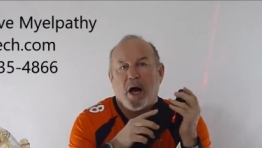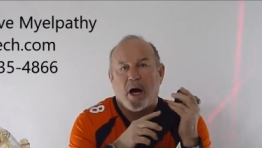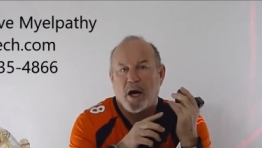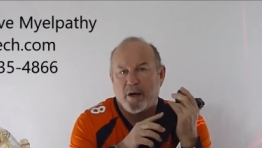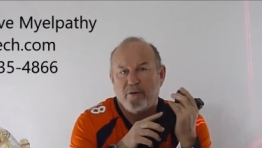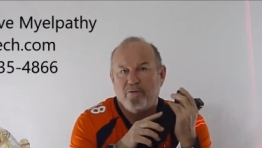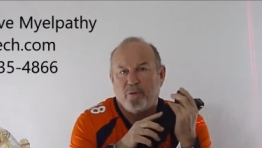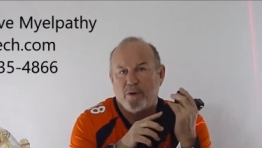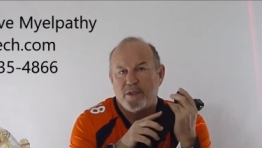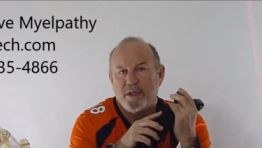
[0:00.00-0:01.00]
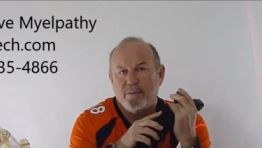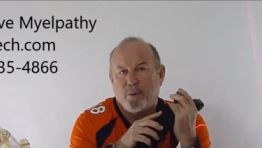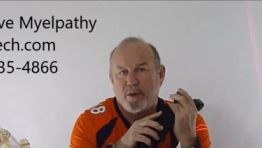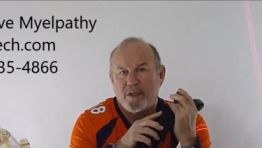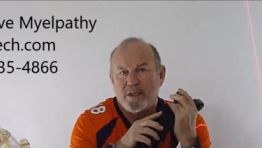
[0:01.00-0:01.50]

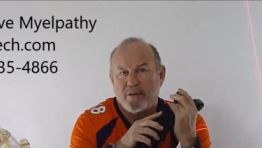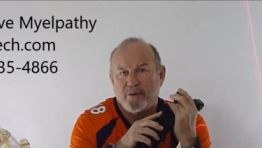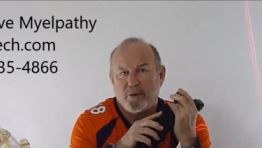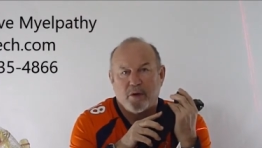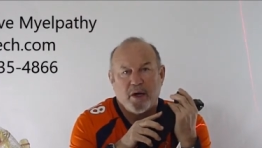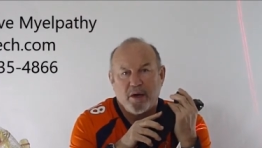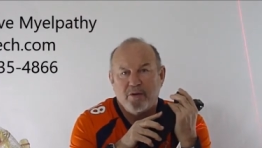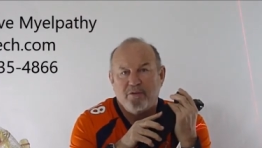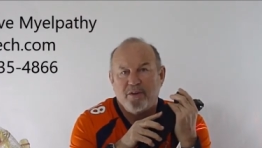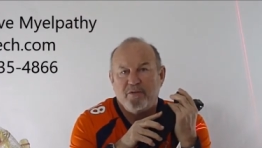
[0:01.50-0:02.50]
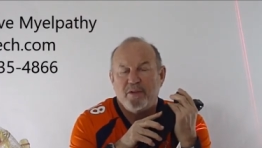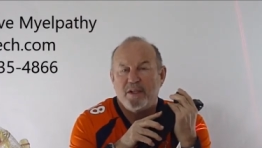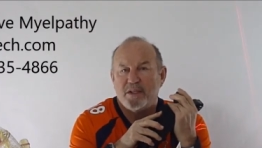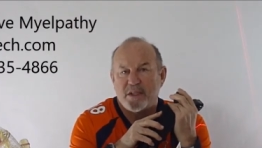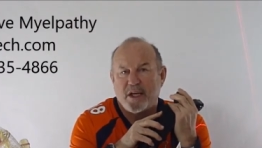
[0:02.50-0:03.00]
114.7 or
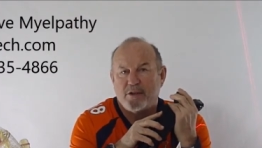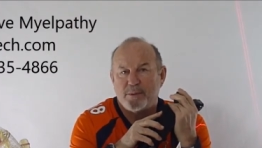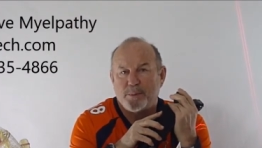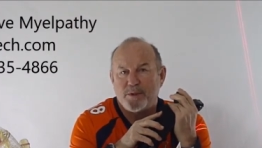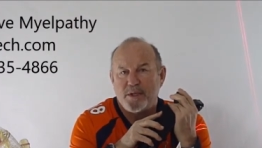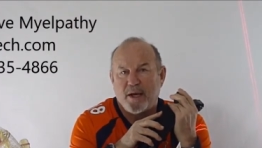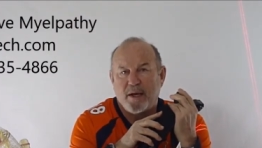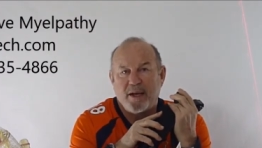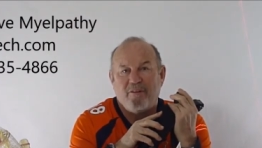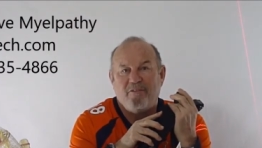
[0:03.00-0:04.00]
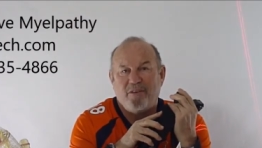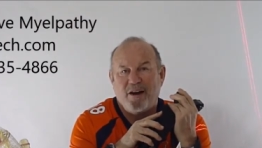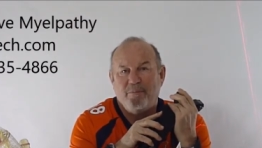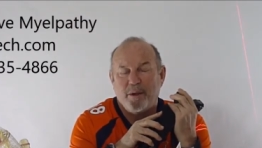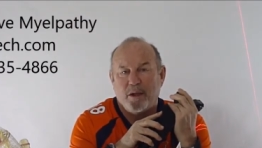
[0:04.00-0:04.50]
115 cycles per second at
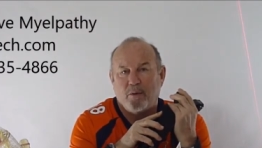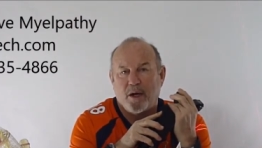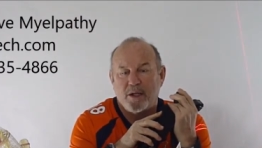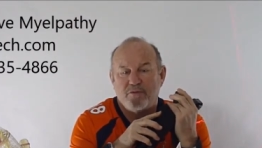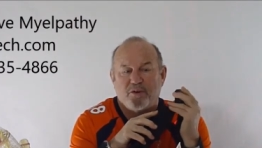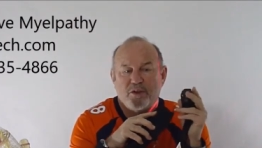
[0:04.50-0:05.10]
5 milliwatts for